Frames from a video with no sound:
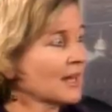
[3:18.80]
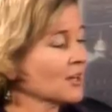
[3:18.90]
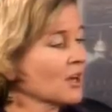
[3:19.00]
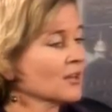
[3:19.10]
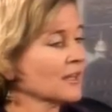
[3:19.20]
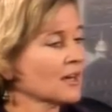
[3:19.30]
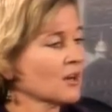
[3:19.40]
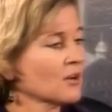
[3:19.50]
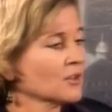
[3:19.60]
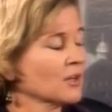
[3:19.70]
Not at all, not
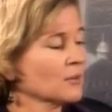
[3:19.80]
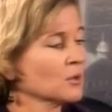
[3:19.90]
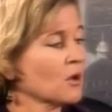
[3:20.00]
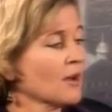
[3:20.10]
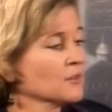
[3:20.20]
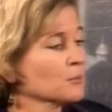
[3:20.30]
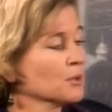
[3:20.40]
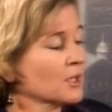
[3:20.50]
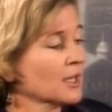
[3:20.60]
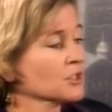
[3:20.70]
at all. You will often
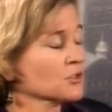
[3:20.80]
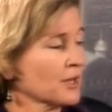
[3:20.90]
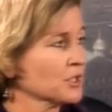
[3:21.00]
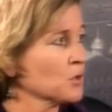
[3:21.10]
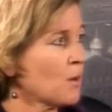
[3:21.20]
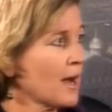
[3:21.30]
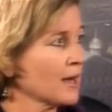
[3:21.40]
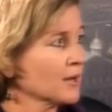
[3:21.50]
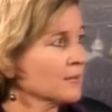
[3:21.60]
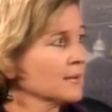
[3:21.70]
put it on stretchy
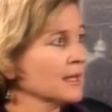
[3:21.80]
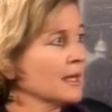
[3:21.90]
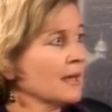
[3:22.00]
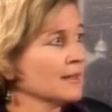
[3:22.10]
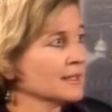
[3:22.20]
wire okay.